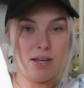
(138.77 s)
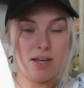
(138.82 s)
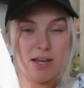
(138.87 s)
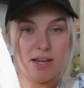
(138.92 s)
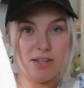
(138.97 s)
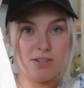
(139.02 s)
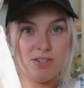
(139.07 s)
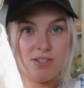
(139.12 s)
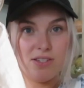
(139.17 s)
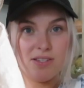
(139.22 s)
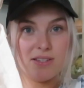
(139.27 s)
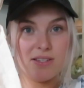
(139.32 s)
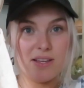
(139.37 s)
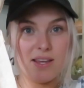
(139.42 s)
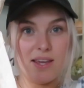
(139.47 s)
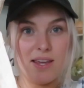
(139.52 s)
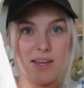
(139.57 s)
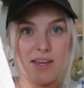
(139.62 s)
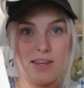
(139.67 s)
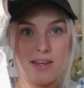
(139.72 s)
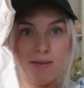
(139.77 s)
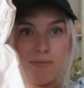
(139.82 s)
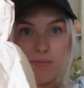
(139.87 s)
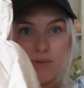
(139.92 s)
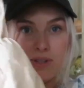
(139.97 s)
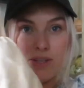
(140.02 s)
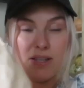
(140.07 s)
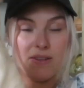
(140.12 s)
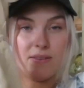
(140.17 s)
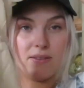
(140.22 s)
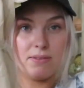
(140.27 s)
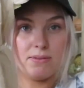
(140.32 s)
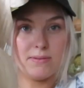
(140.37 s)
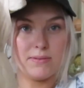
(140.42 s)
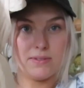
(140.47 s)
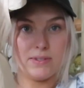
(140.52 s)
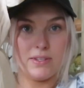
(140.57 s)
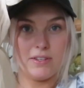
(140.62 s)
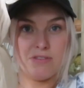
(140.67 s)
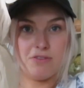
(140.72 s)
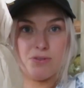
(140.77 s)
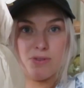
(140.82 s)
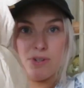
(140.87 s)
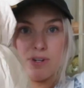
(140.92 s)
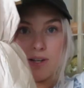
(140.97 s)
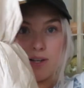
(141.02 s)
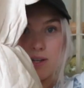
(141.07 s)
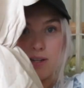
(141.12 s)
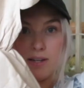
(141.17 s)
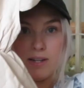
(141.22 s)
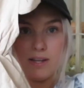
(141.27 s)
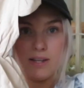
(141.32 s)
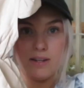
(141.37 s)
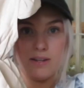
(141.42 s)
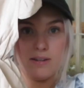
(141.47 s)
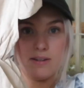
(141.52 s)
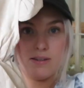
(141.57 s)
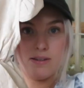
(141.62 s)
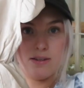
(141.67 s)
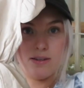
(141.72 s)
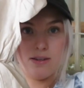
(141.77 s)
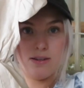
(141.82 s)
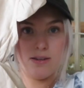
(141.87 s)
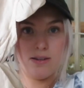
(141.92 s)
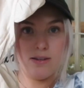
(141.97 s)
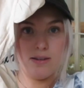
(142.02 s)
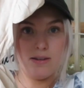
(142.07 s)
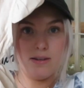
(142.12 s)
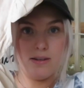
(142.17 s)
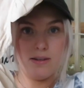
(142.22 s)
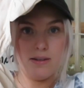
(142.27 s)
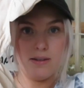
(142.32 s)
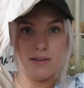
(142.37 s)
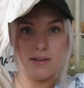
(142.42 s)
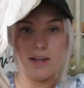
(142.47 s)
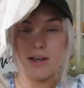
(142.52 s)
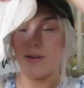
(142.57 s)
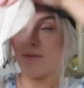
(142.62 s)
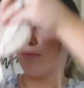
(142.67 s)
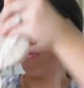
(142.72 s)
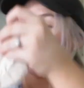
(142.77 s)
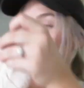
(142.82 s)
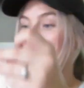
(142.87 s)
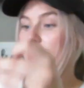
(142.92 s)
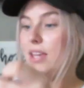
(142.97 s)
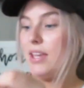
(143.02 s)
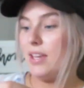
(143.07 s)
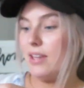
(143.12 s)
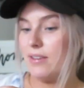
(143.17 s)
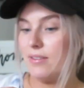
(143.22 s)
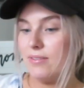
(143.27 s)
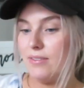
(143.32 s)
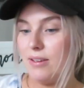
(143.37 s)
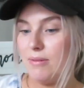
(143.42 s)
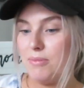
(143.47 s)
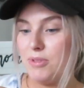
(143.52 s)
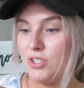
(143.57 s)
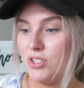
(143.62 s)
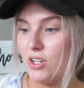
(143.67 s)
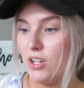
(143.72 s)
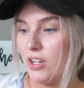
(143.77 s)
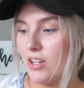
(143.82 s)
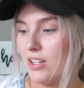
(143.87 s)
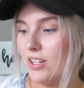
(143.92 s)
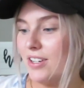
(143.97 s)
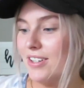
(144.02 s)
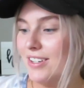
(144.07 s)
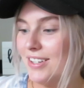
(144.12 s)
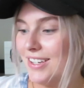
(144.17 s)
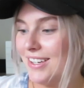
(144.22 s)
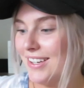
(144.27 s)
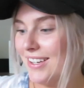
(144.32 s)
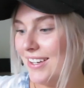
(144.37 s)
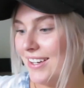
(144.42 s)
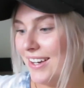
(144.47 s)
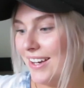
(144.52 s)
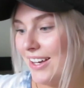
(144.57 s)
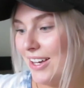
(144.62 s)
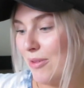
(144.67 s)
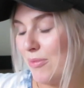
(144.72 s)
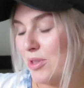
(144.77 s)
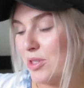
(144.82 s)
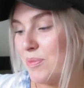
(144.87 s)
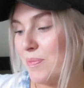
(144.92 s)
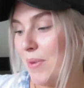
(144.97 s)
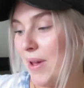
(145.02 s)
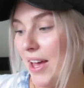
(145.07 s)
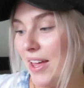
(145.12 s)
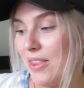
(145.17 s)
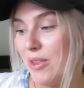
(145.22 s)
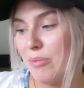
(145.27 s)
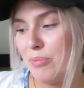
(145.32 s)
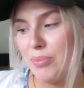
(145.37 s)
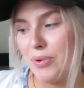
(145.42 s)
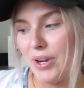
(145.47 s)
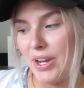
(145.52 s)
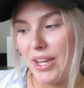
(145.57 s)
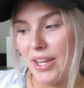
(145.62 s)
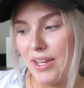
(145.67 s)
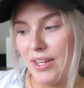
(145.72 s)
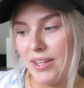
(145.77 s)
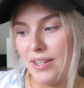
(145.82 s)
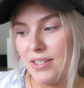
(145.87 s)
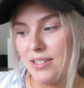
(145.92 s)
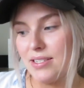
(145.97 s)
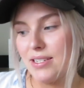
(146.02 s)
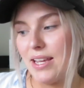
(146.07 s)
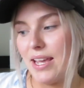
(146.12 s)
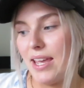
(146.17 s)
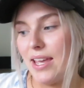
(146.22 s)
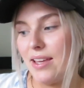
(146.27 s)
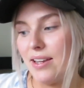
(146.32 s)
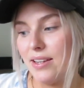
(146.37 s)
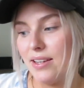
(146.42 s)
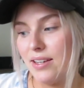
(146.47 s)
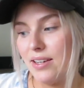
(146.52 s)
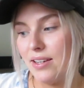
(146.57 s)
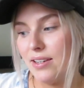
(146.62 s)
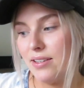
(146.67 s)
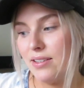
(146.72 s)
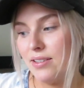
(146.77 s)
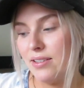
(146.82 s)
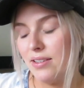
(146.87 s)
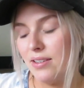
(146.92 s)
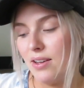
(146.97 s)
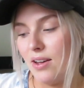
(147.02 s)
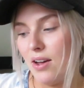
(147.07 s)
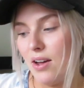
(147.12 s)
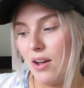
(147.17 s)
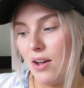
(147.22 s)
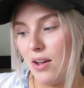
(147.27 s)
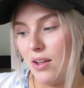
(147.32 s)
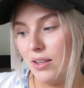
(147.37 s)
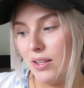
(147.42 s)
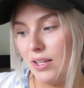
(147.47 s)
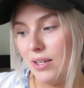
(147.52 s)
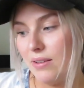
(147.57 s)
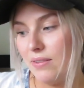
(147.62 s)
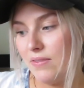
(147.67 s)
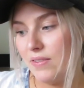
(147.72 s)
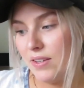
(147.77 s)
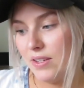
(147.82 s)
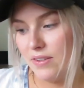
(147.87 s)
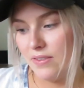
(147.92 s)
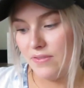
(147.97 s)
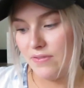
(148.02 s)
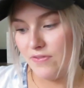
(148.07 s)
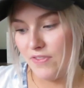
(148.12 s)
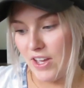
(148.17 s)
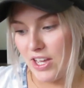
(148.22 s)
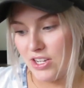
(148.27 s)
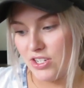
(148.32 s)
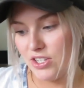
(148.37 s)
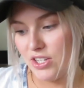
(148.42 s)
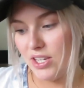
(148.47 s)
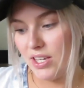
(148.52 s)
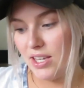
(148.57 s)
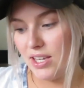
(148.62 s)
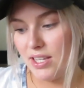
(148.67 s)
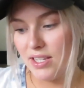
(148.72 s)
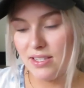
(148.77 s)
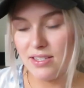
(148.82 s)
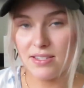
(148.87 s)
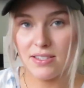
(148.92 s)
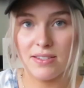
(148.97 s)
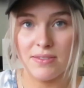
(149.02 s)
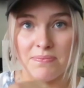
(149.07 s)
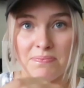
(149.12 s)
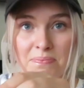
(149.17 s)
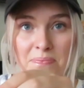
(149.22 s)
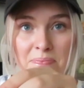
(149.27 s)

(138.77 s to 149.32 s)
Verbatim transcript: I just can't believe this was only four ninety-nine. I really can't. I'm in shock. Um, it's by the brand Anna Olive Fashion Kids.